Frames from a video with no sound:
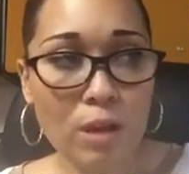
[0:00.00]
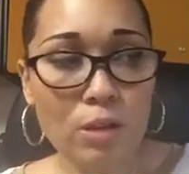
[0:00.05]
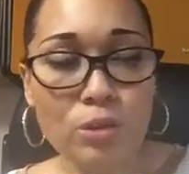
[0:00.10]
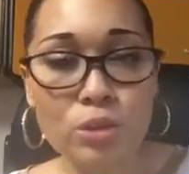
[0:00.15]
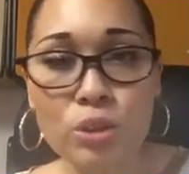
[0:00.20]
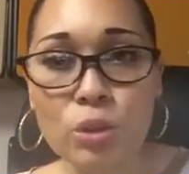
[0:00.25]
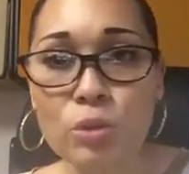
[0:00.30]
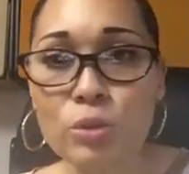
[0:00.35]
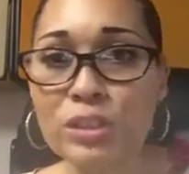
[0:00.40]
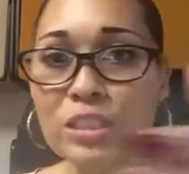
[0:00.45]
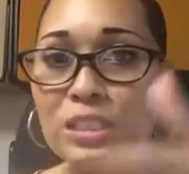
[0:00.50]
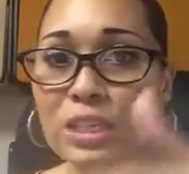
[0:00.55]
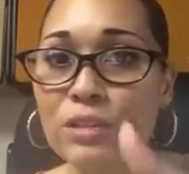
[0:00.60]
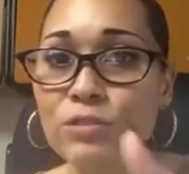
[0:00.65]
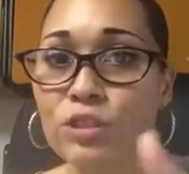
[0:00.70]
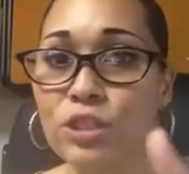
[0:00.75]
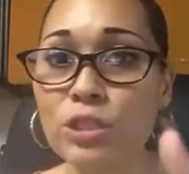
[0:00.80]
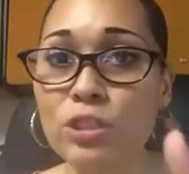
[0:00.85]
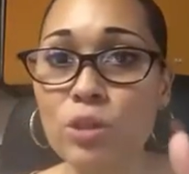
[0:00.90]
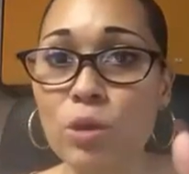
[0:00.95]
you know, to see
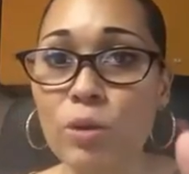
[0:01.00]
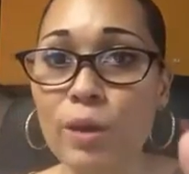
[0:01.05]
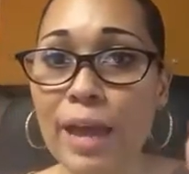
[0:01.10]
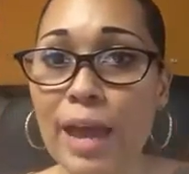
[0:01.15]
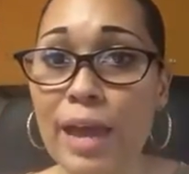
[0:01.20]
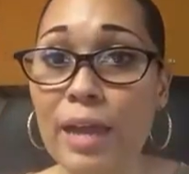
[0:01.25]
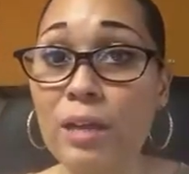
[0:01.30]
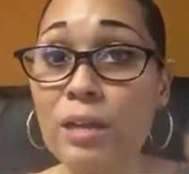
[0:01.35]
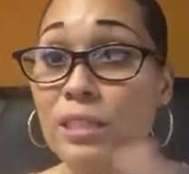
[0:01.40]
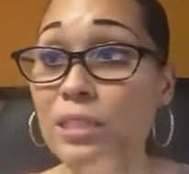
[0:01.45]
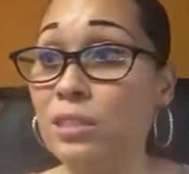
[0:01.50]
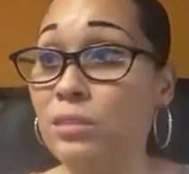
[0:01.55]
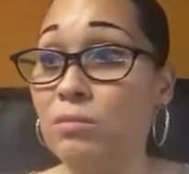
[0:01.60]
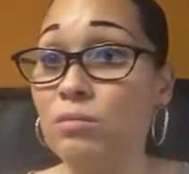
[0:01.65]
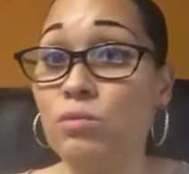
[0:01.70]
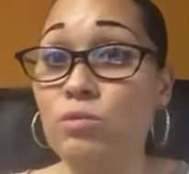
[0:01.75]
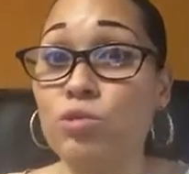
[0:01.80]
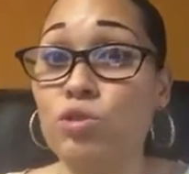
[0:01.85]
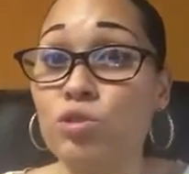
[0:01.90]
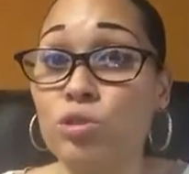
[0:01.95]
if she's okay. Because
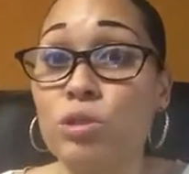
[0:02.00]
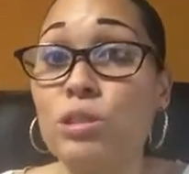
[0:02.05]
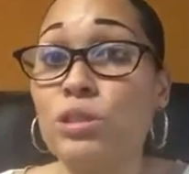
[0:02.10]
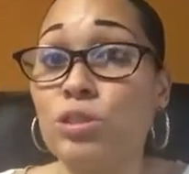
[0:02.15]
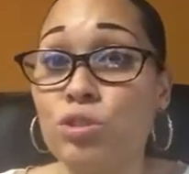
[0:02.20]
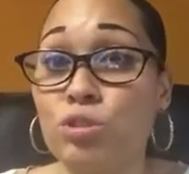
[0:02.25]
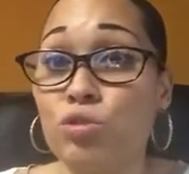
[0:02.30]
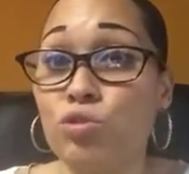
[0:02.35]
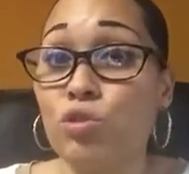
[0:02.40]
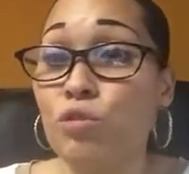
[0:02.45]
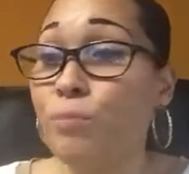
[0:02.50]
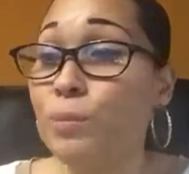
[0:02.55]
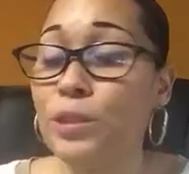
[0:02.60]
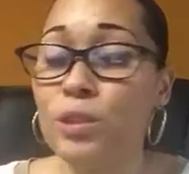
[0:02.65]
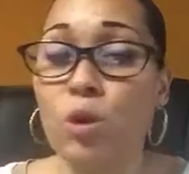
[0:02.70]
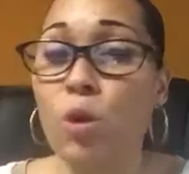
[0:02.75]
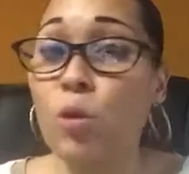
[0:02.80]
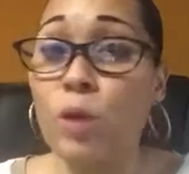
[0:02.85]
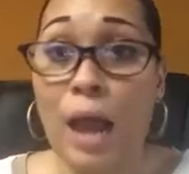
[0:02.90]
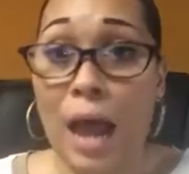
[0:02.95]
truth be
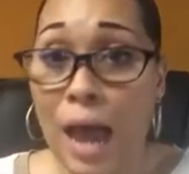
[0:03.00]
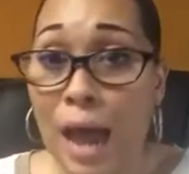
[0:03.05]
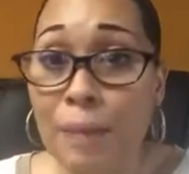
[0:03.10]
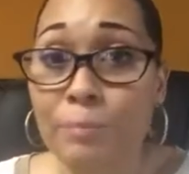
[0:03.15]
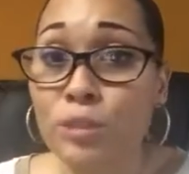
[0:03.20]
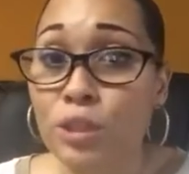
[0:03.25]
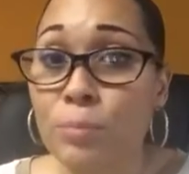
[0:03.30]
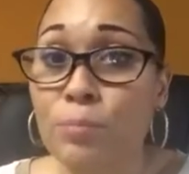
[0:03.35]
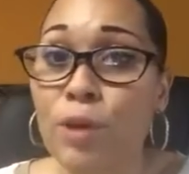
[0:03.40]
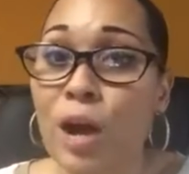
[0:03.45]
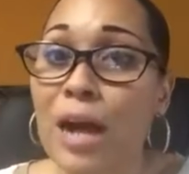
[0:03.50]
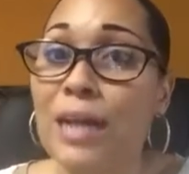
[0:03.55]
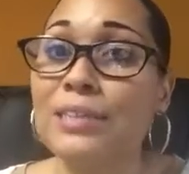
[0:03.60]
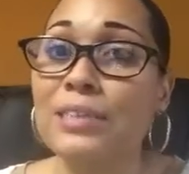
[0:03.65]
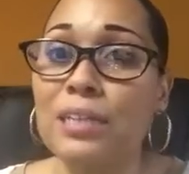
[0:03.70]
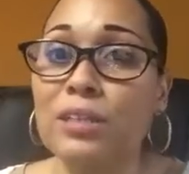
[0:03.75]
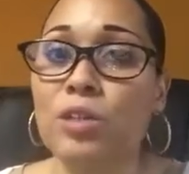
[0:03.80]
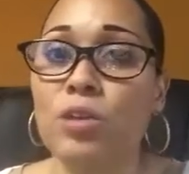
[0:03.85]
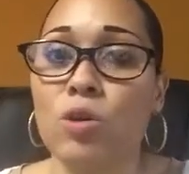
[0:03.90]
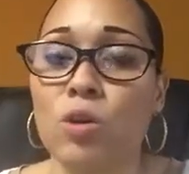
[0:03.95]
told, I'm
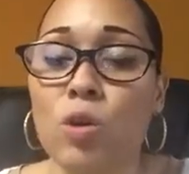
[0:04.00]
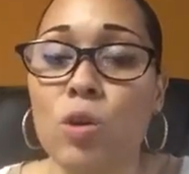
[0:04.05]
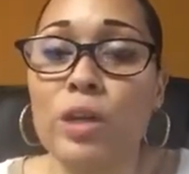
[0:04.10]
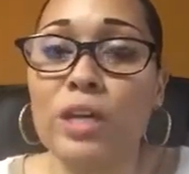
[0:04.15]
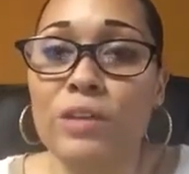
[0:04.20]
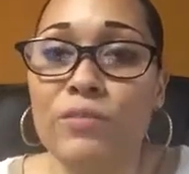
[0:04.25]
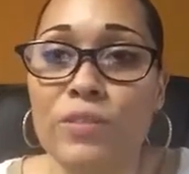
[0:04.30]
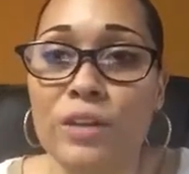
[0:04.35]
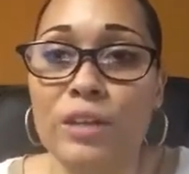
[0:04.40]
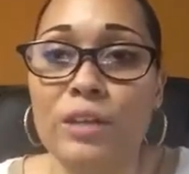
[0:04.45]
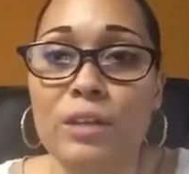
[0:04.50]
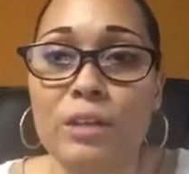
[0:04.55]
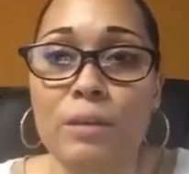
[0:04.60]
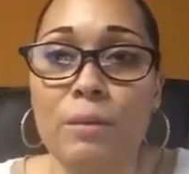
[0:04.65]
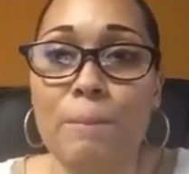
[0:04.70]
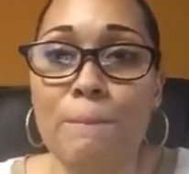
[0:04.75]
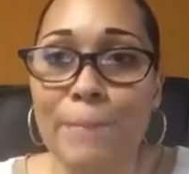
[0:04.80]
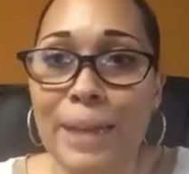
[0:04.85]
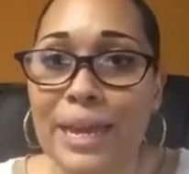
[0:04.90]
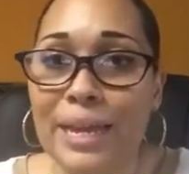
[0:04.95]
surprised that the girl even
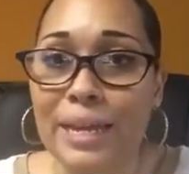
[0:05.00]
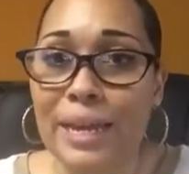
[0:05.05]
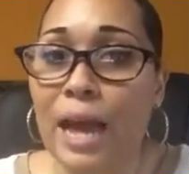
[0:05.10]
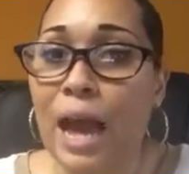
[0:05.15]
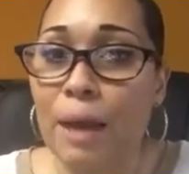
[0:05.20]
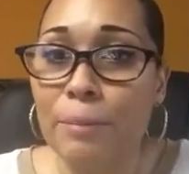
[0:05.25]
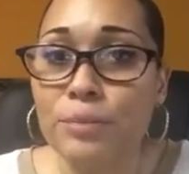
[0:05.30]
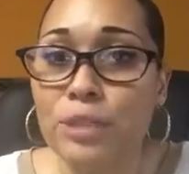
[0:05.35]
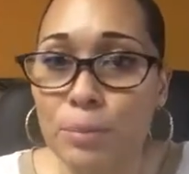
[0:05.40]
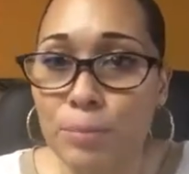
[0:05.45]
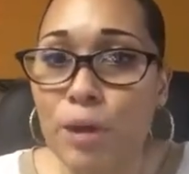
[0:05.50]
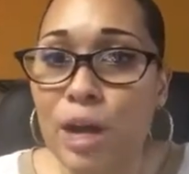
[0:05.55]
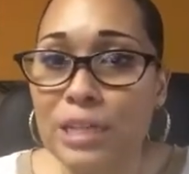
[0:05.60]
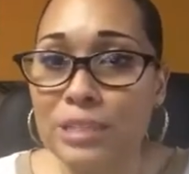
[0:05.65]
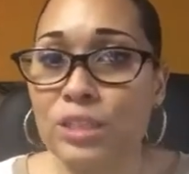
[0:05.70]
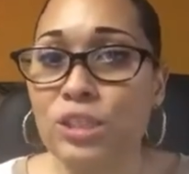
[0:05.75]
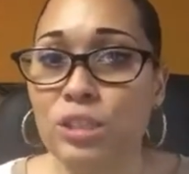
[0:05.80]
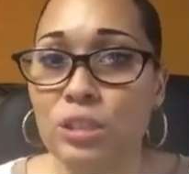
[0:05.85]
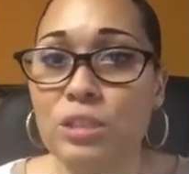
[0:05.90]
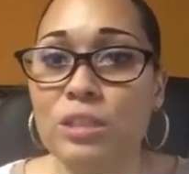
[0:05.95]
made it. I'm
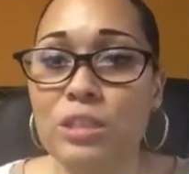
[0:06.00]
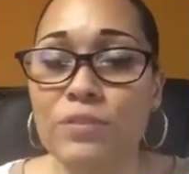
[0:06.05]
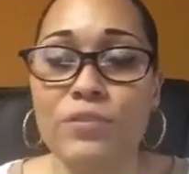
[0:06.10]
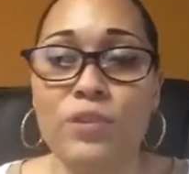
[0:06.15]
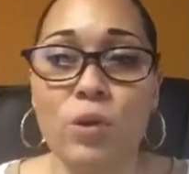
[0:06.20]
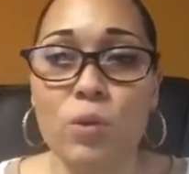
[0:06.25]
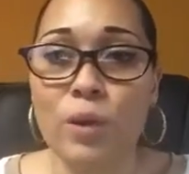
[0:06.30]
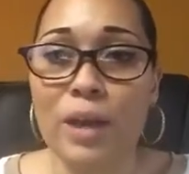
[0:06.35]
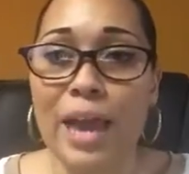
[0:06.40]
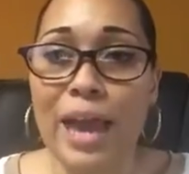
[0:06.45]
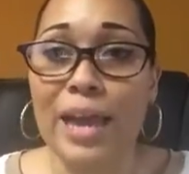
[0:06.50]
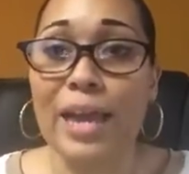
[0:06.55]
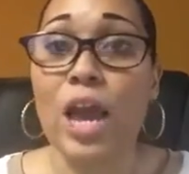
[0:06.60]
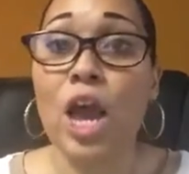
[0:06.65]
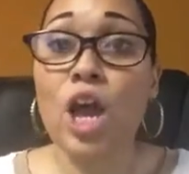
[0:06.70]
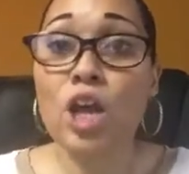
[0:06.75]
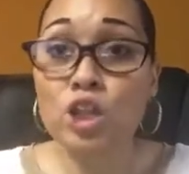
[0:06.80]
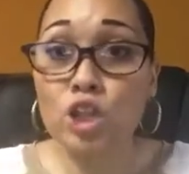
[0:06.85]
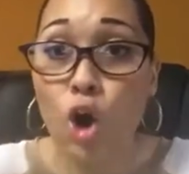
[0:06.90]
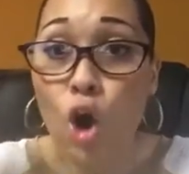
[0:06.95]
surprised that she's even okay.
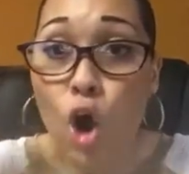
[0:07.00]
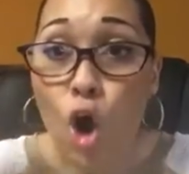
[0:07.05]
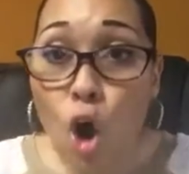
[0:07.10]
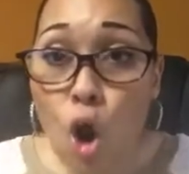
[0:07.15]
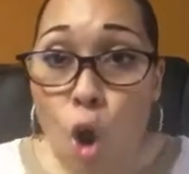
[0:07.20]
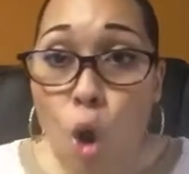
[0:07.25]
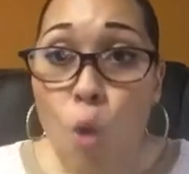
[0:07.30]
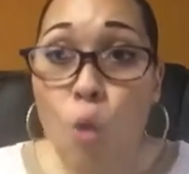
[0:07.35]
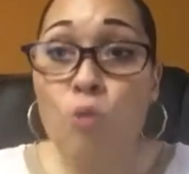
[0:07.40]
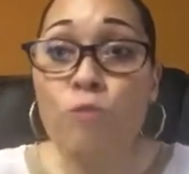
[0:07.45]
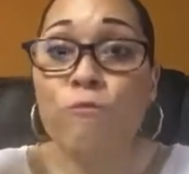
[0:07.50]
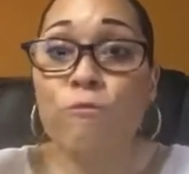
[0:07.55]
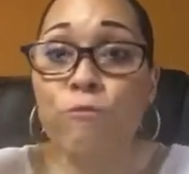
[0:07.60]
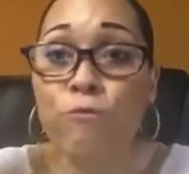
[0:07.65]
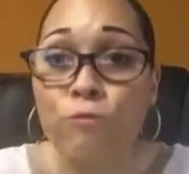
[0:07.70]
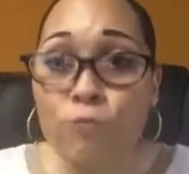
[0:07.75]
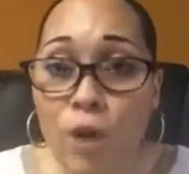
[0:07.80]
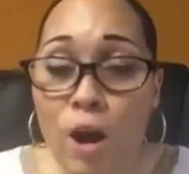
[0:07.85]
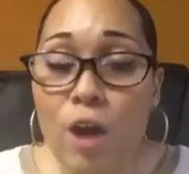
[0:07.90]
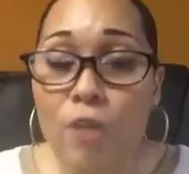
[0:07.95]
The whole
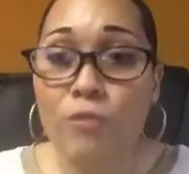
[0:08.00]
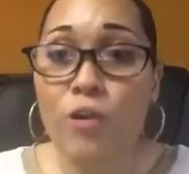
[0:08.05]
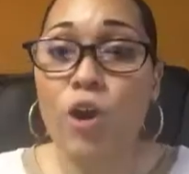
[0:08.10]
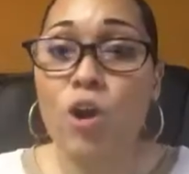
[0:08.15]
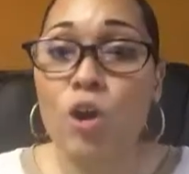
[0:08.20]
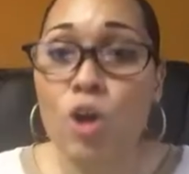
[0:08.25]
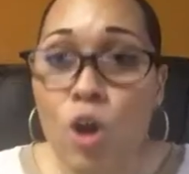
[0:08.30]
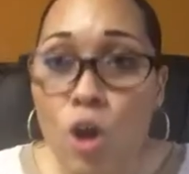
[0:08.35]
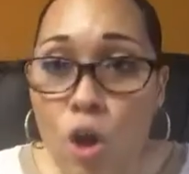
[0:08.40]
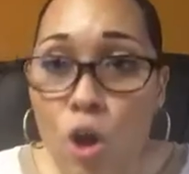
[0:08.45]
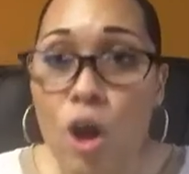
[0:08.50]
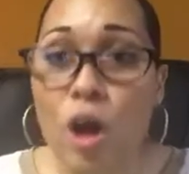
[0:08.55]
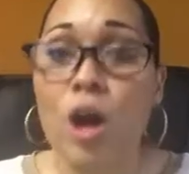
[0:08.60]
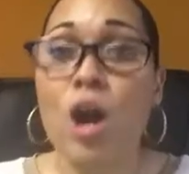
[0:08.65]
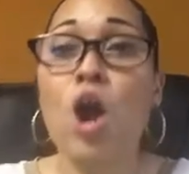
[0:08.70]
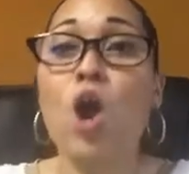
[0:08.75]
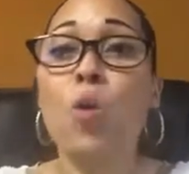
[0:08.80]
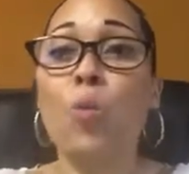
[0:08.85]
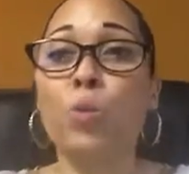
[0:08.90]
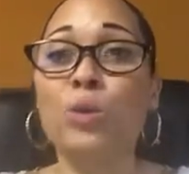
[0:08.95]
front of her
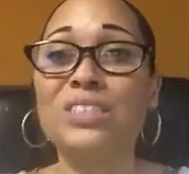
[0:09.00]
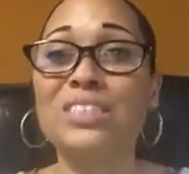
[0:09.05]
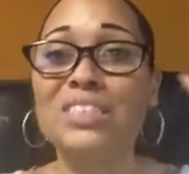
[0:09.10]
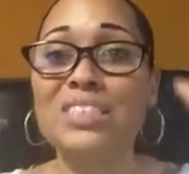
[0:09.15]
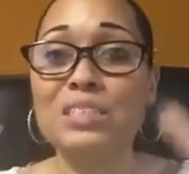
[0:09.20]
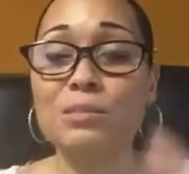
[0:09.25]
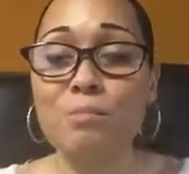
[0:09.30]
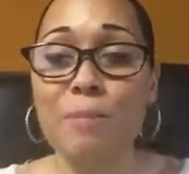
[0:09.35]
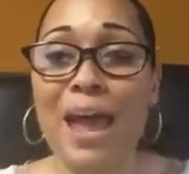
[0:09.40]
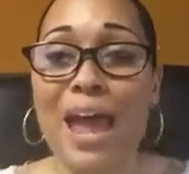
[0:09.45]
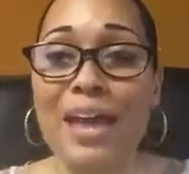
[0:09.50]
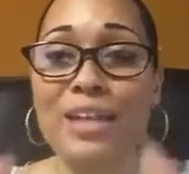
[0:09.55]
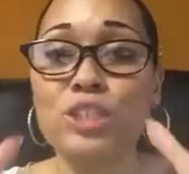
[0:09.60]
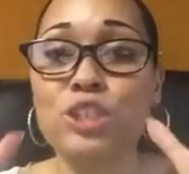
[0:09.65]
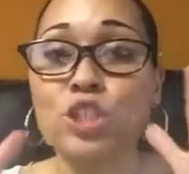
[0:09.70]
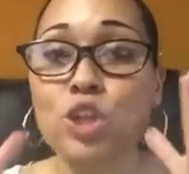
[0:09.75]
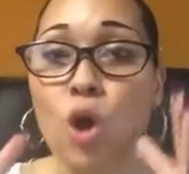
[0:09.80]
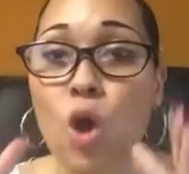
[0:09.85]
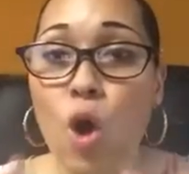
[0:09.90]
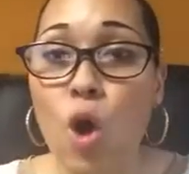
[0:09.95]
car was
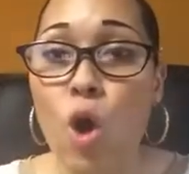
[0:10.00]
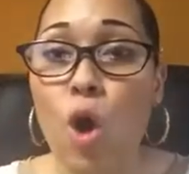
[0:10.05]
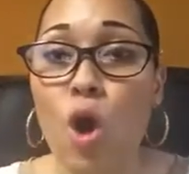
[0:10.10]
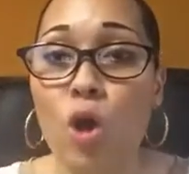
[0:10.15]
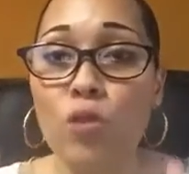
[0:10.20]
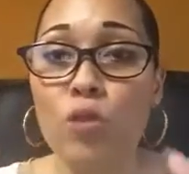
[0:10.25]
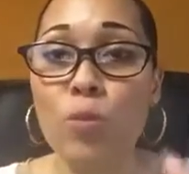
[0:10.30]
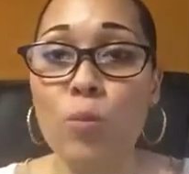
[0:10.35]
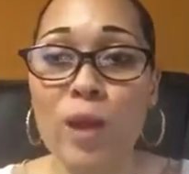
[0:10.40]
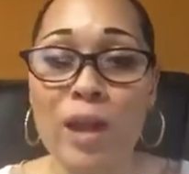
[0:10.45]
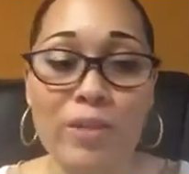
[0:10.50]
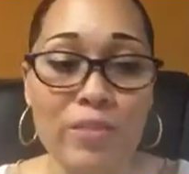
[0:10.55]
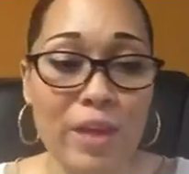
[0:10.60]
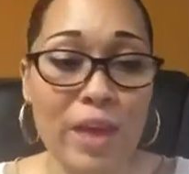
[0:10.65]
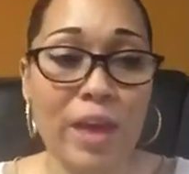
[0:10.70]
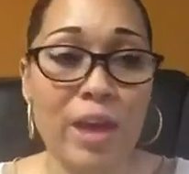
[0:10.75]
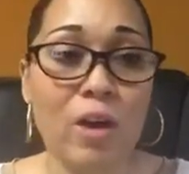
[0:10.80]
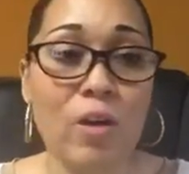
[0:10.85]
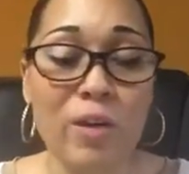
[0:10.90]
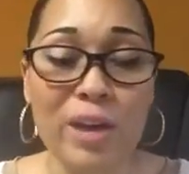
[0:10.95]
smashed all the way
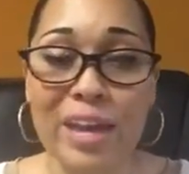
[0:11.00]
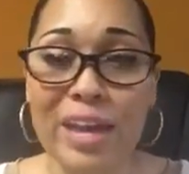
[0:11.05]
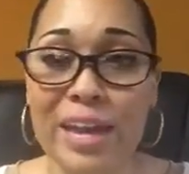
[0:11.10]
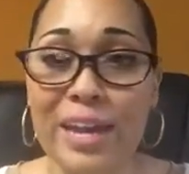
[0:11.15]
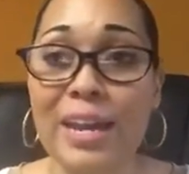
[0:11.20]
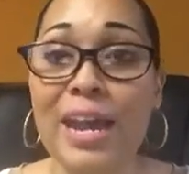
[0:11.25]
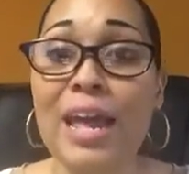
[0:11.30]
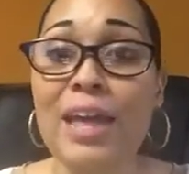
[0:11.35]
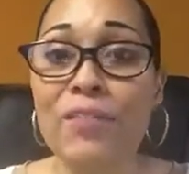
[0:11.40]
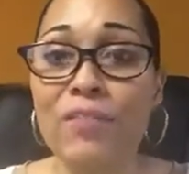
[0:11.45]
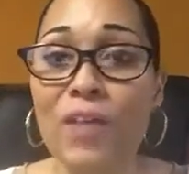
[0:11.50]
the hell in.